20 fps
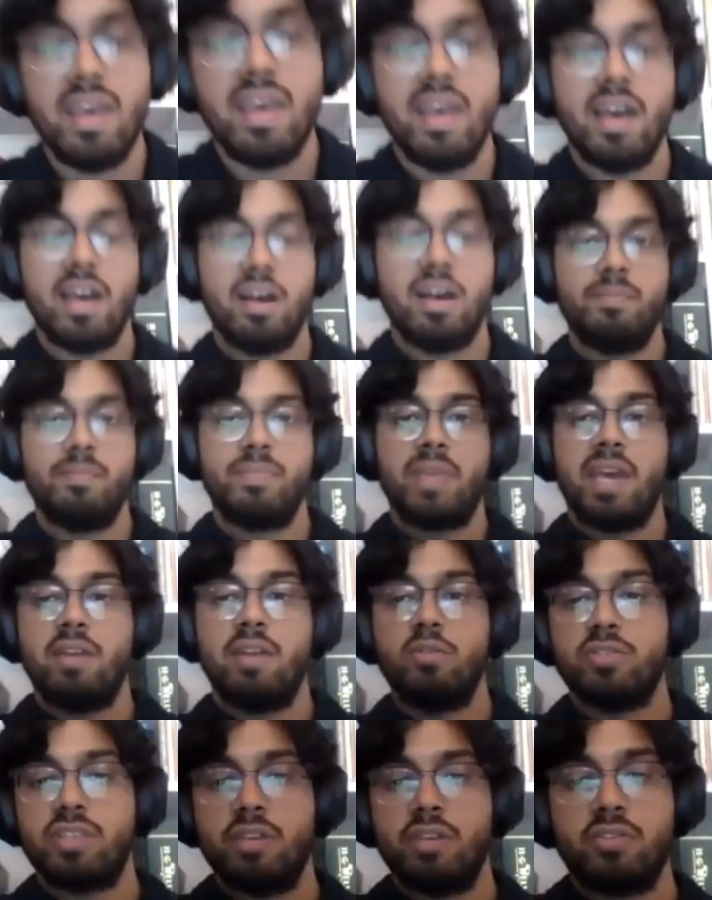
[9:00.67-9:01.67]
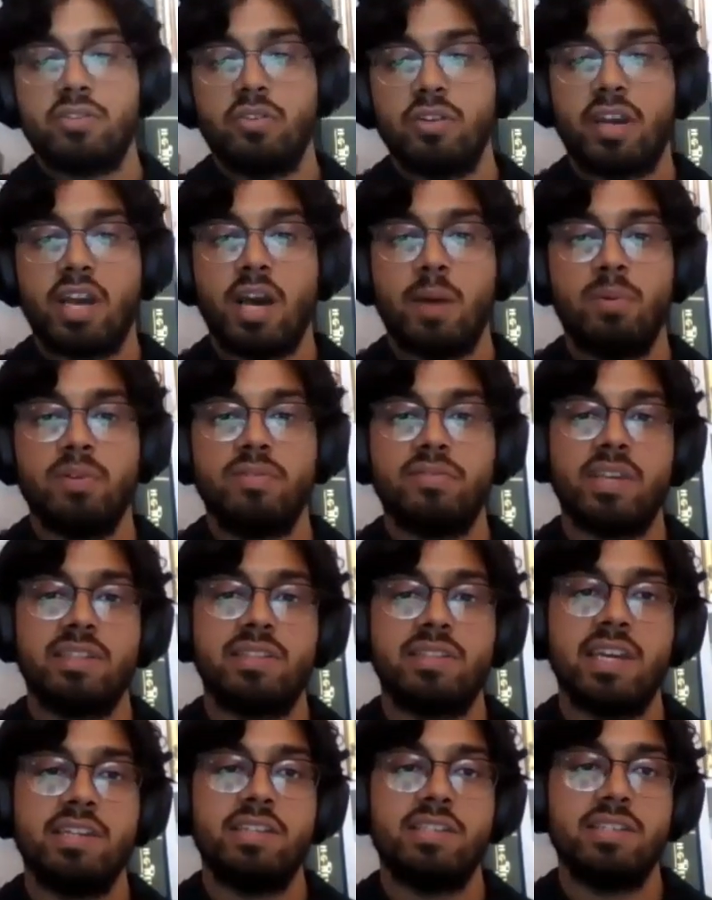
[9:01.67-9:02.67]
And also it's got a couple of
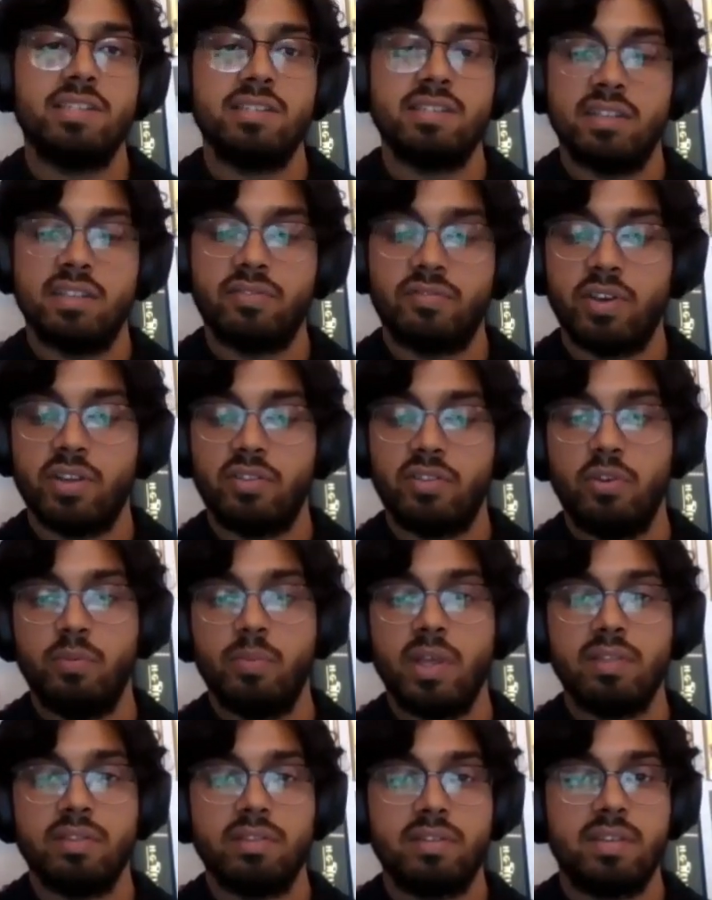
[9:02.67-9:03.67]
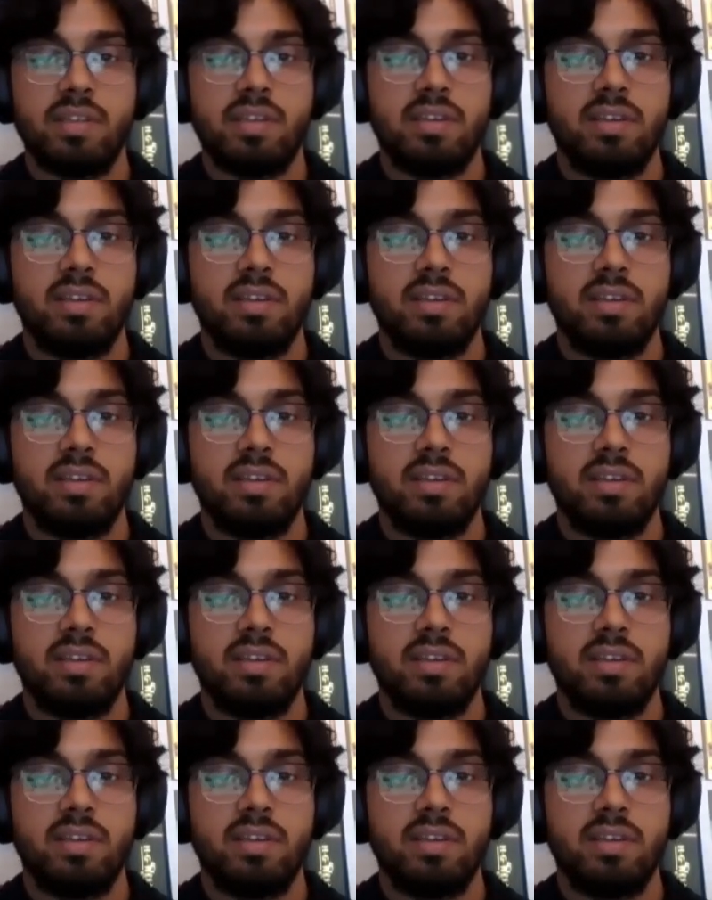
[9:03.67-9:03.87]
citations in the first few months.